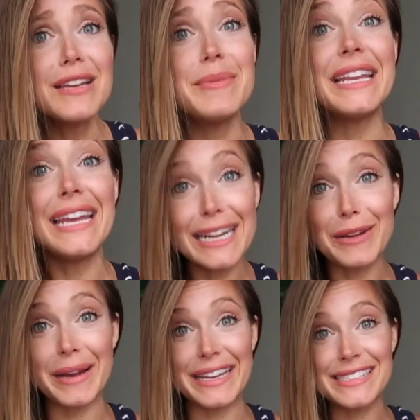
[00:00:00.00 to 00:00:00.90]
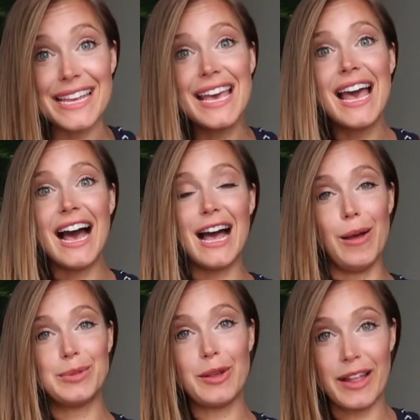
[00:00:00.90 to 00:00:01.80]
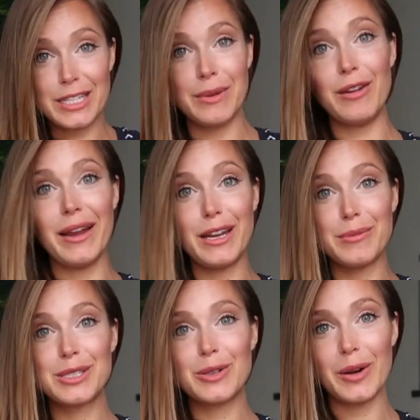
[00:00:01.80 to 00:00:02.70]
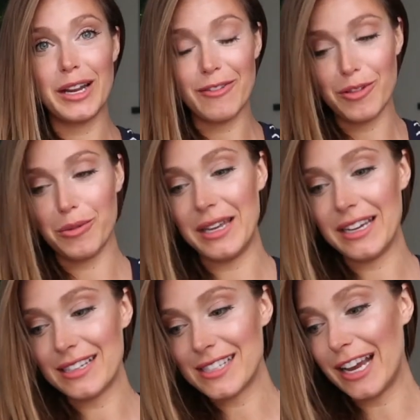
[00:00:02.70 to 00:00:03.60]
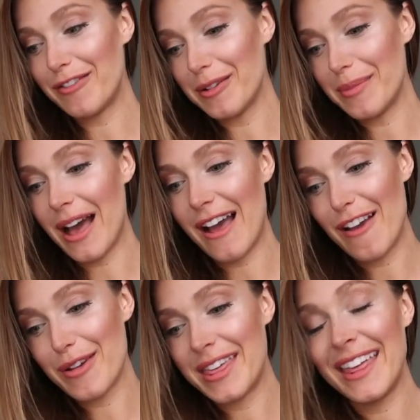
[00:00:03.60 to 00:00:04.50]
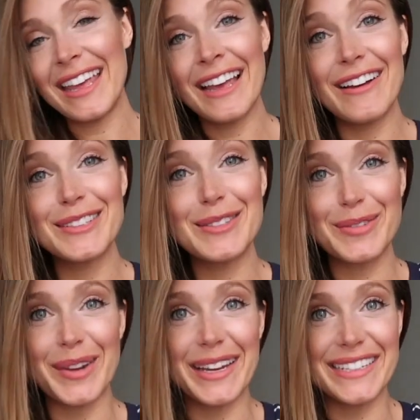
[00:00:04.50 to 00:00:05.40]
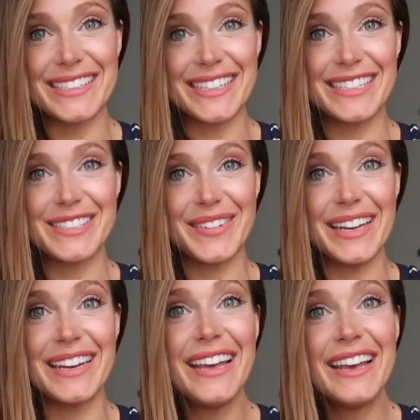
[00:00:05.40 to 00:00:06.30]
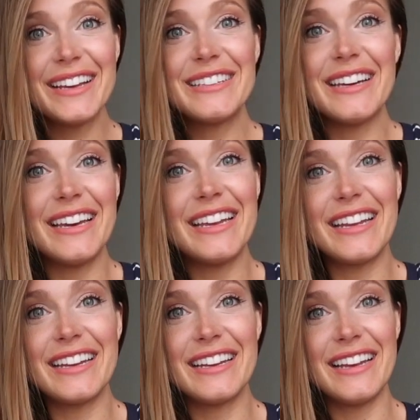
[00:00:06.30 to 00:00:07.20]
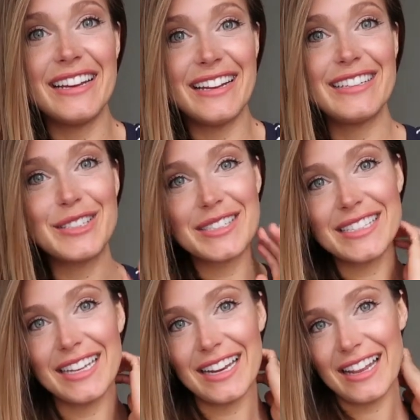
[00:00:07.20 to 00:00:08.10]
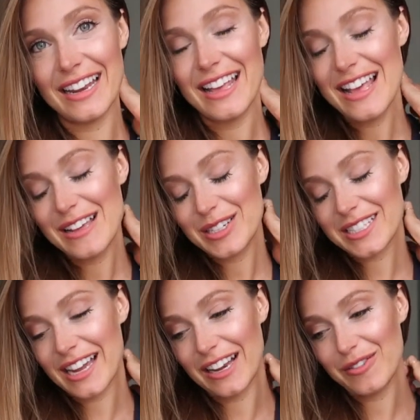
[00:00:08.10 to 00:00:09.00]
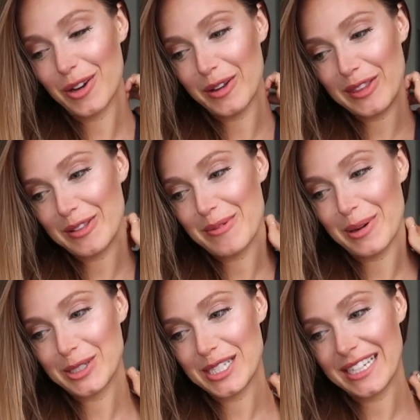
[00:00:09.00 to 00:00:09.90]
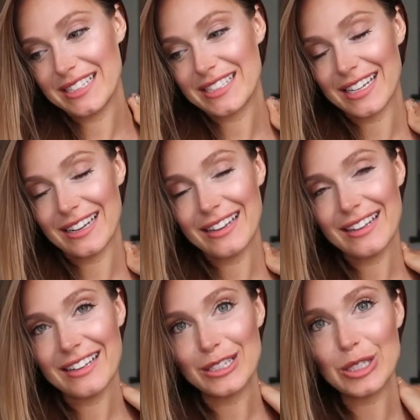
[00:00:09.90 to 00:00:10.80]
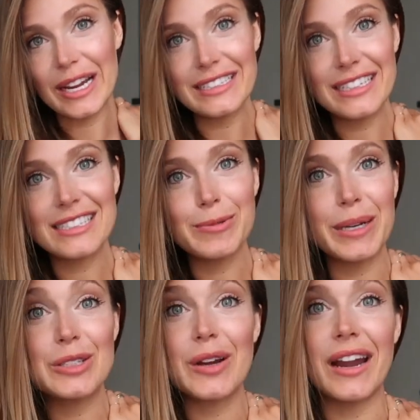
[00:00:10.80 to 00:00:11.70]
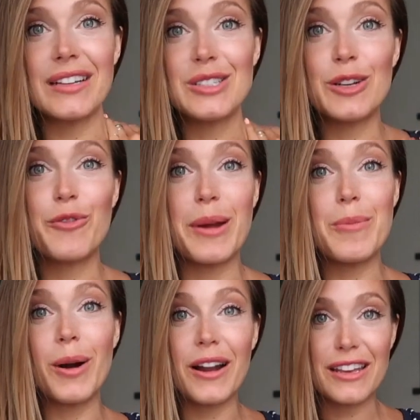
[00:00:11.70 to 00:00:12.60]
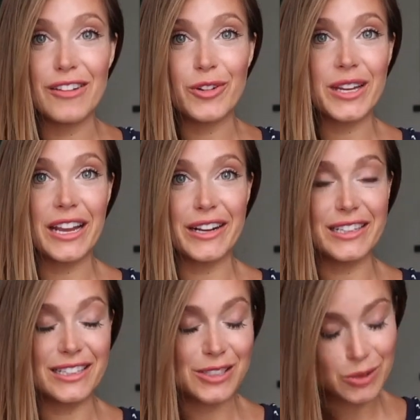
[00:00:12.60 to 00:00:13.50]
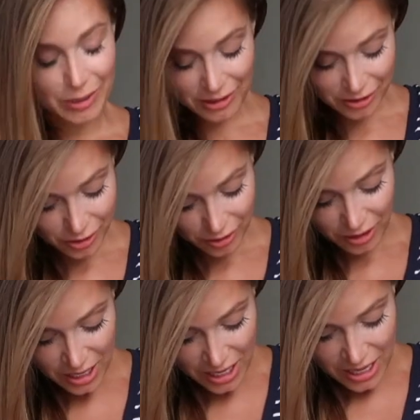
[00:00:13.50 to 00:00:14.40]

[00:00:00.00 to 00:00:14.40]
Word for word: But anyways, so that's my random story of the week. Aside from that, everything else with pregnancy has been good and interesting, and just kind of going through the motions and trying to express gratitude for my body for carrying this sweet little